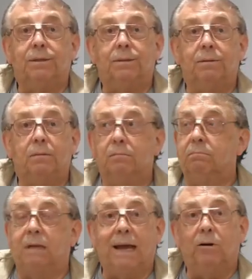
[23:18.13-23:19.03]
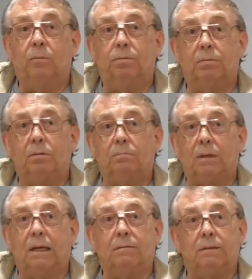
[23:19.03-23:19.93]
to help
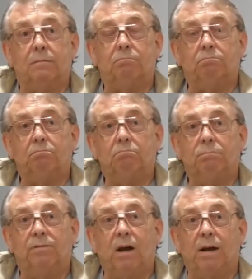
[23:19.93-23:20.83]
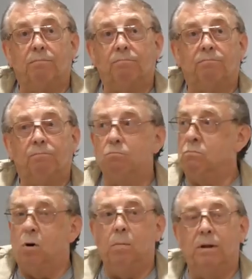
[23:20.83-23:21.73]
and provide
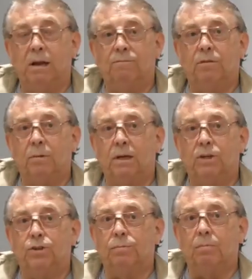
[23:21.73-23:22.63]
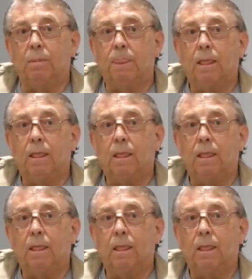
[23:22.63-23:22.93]
more information.